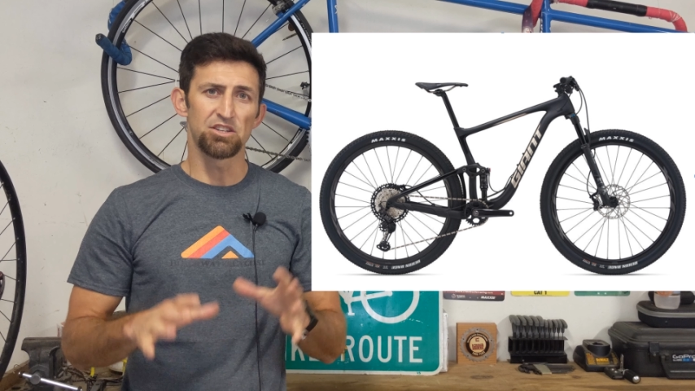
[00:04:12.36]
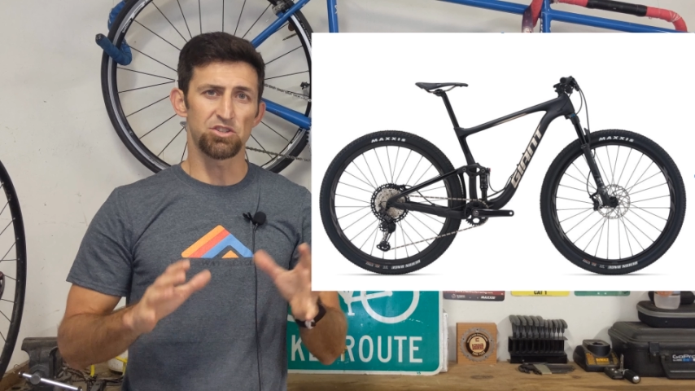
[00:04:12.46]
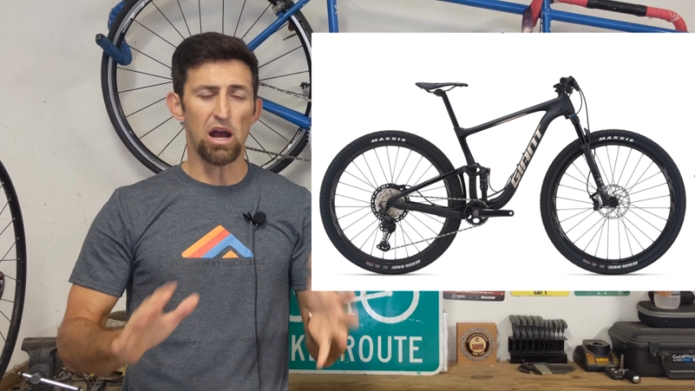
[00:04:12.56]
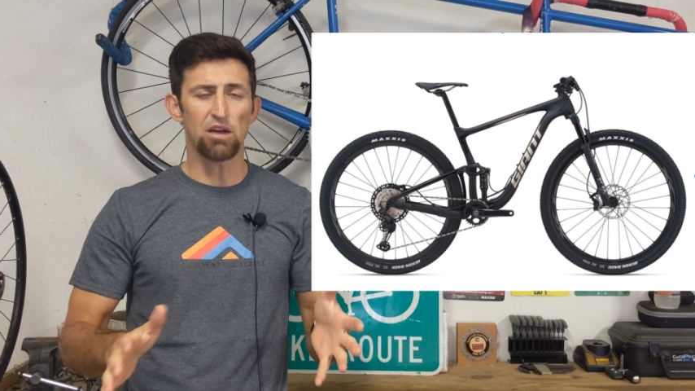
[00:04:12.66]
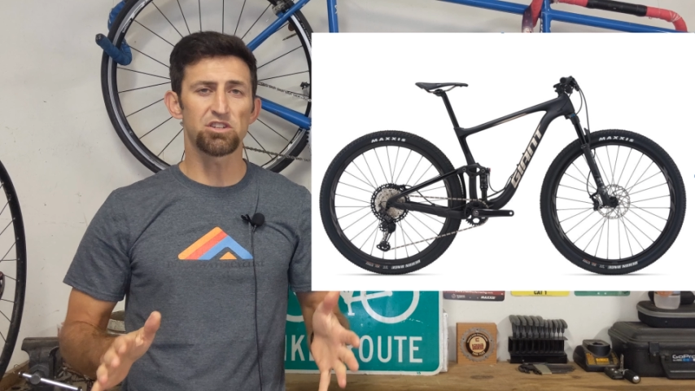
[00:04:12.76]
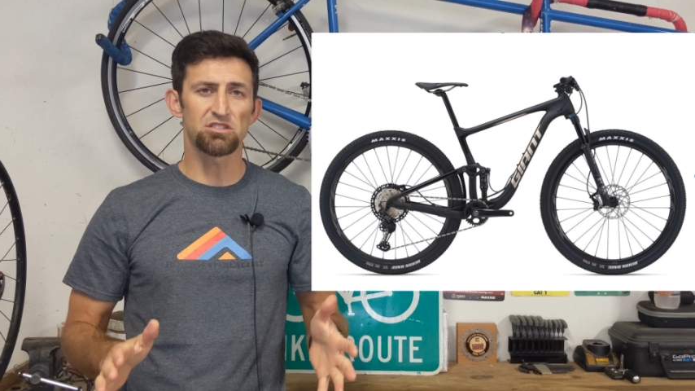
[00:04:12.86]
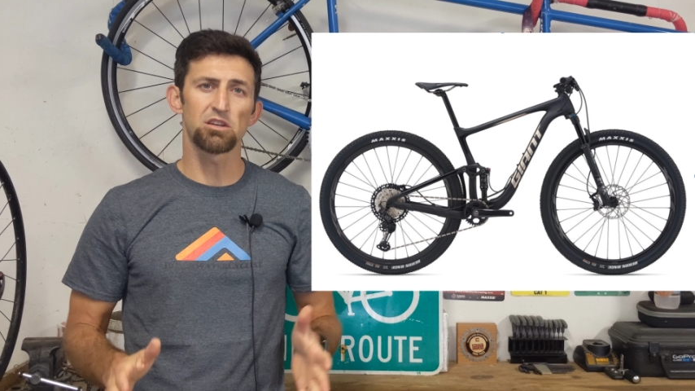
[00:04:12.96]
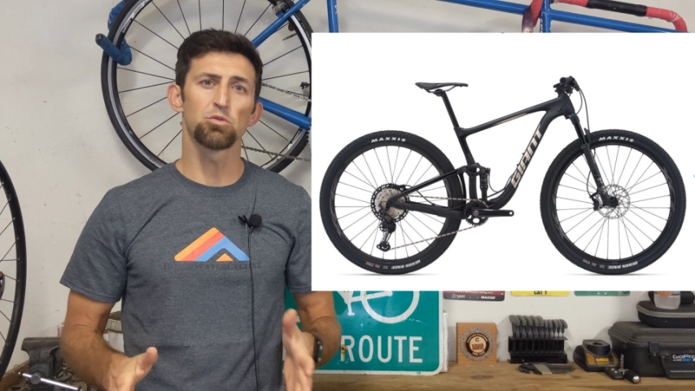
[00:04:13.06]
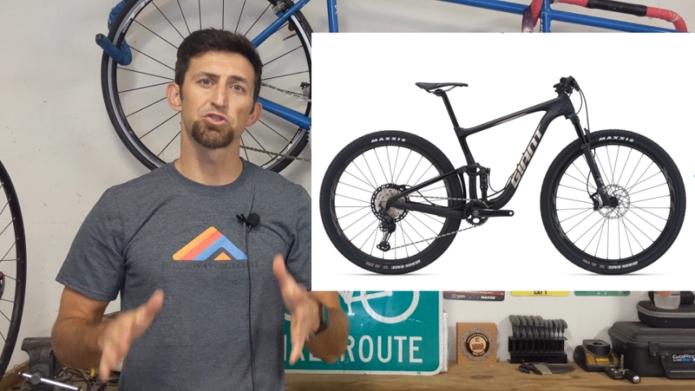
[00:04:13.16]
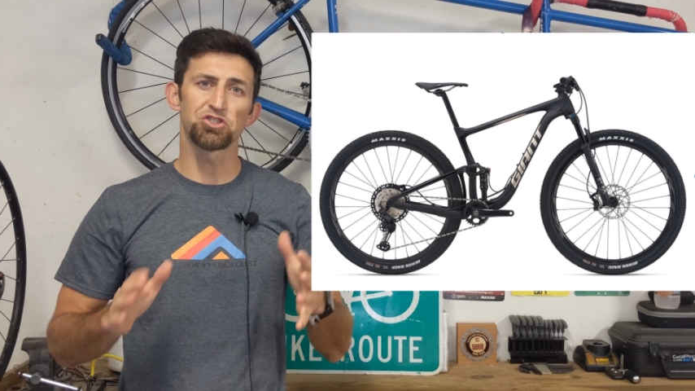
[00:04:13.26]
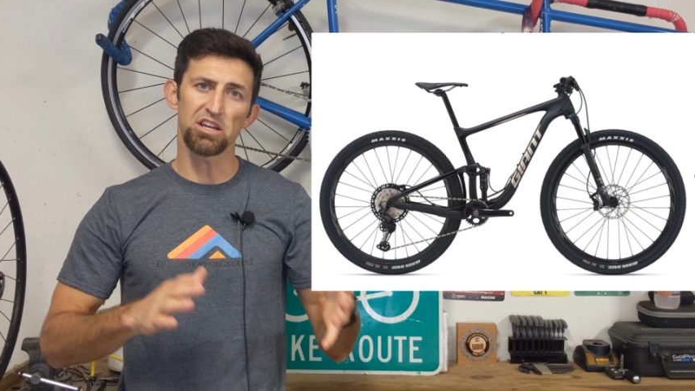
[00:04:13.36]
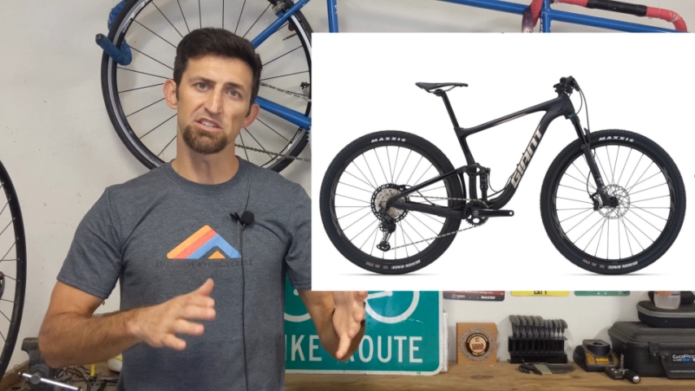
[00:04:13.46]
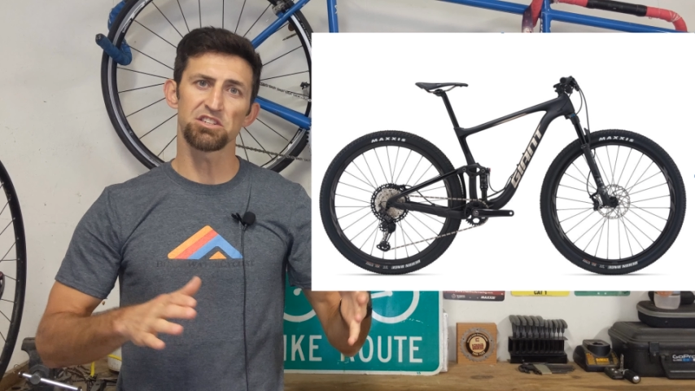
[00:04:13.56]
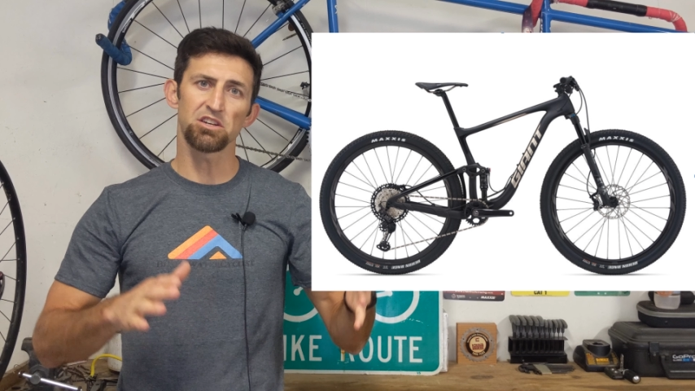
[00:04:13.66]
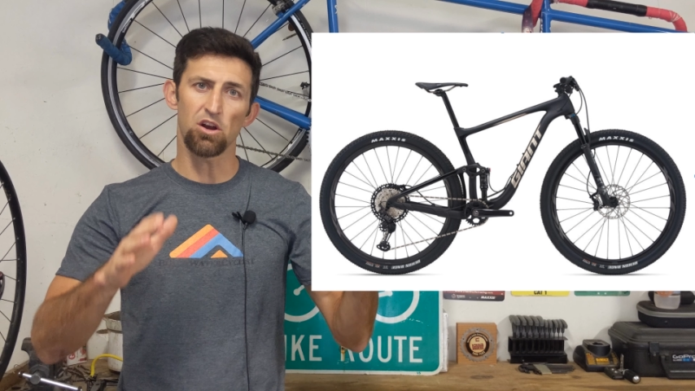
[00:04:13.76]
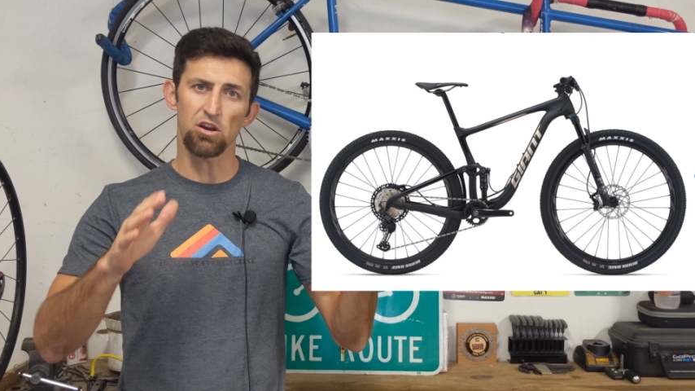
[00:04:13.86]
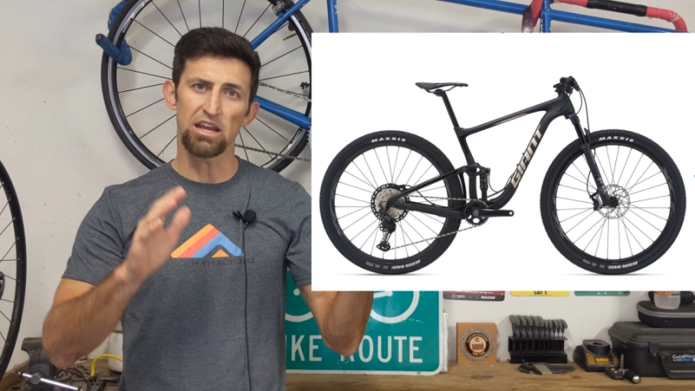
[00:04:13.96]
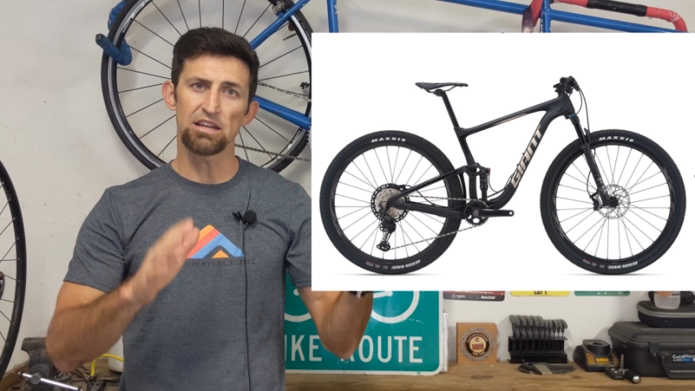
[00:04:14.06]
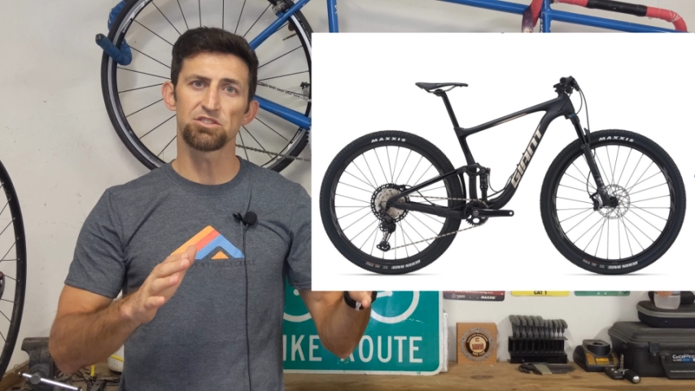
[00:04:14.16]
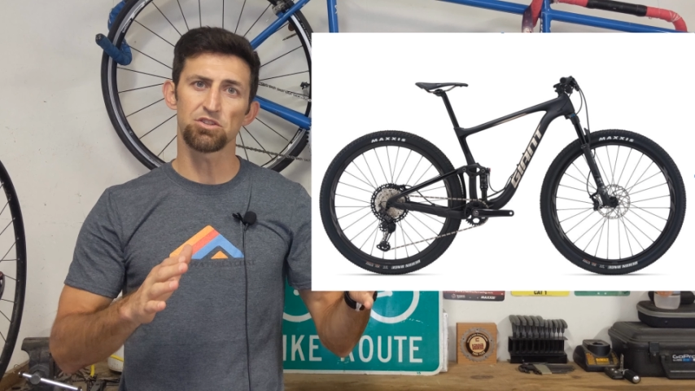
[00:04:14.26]
So obviously we're changing our
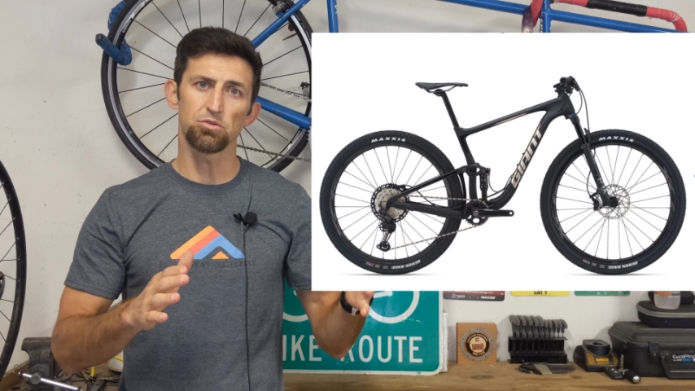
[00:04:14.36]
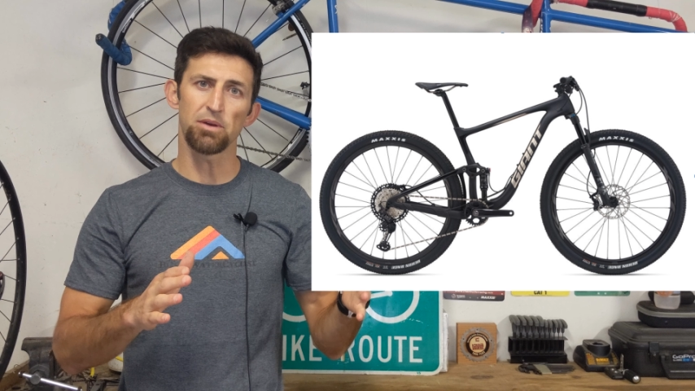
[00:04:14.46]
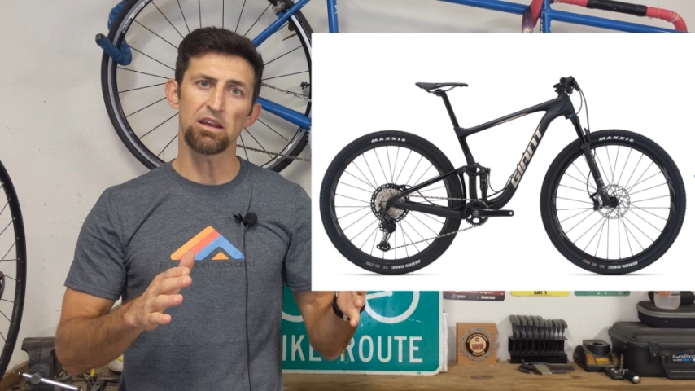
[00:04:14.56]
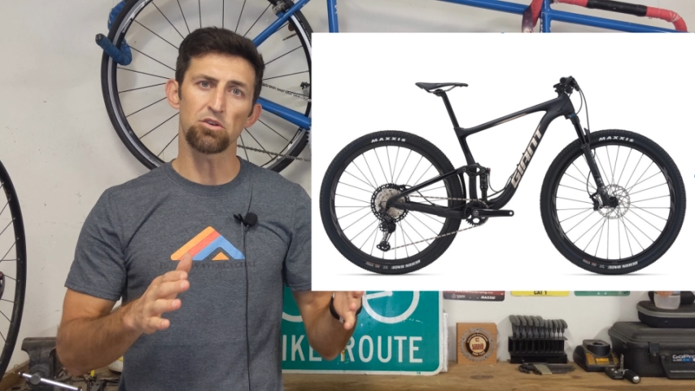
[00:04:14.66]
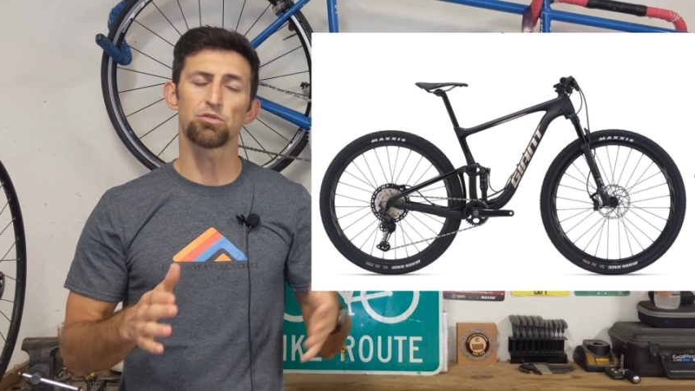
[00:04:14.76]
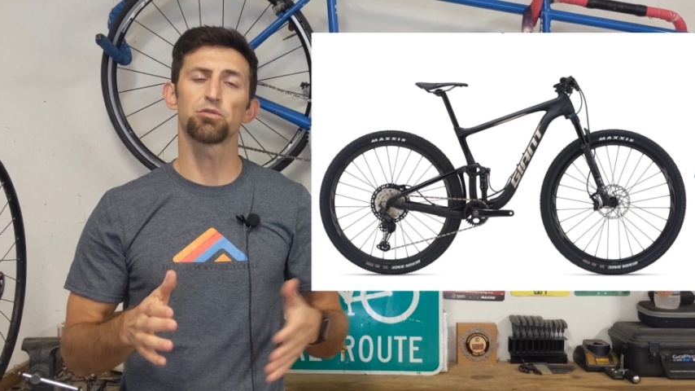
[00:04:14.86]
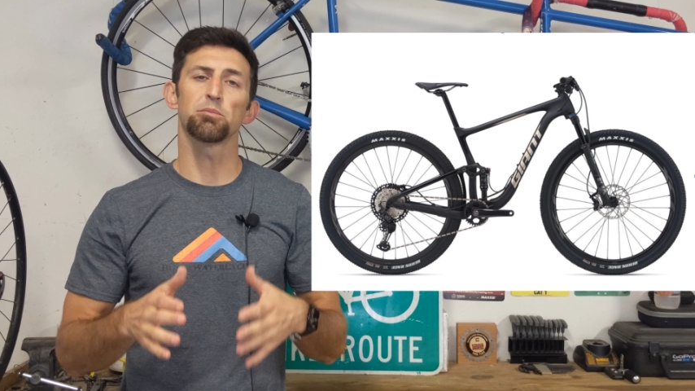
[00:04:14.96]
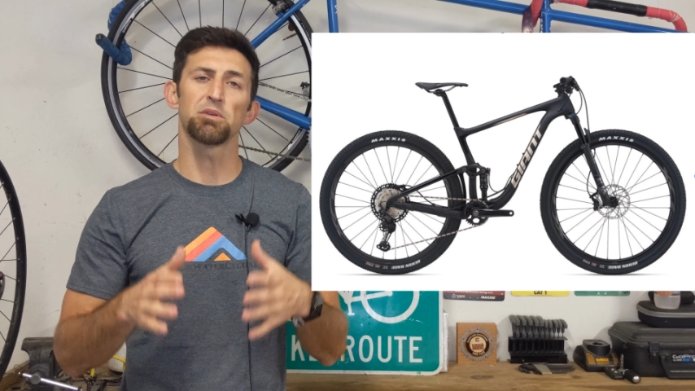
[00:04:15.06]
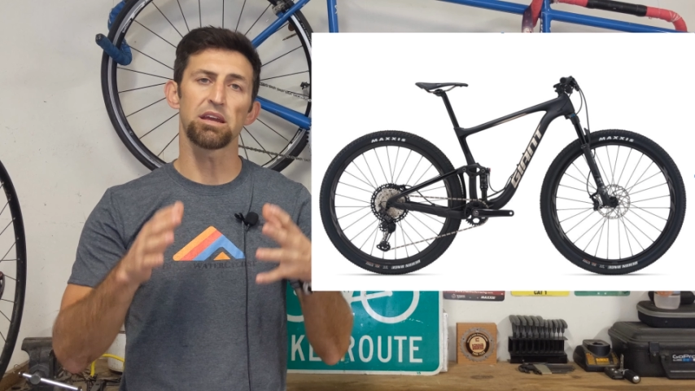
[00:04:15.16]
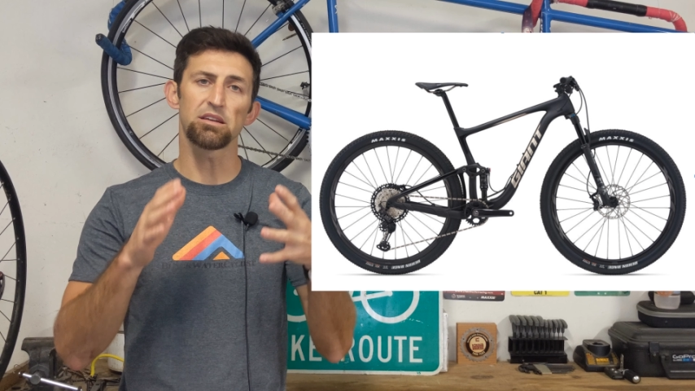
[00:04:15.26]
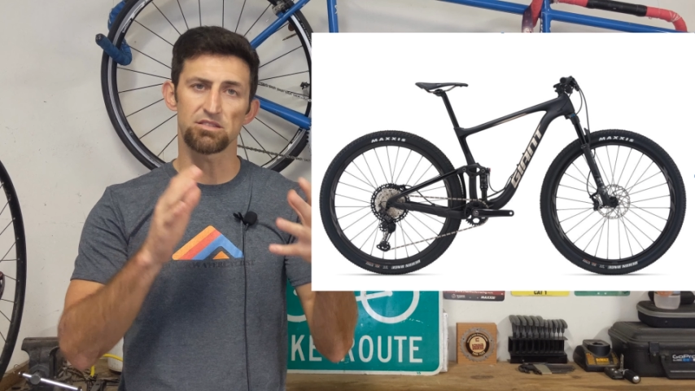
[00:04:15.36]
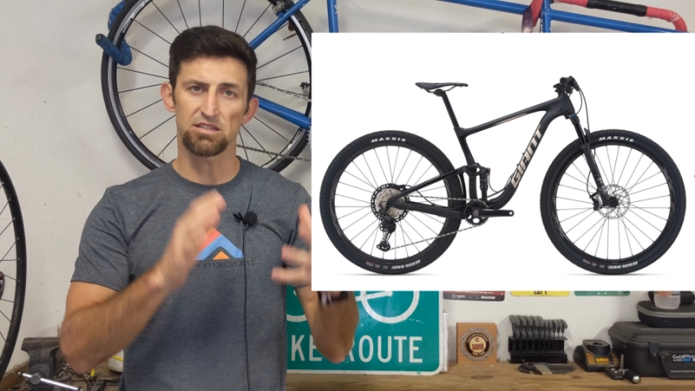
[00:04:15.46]
head tube angle from a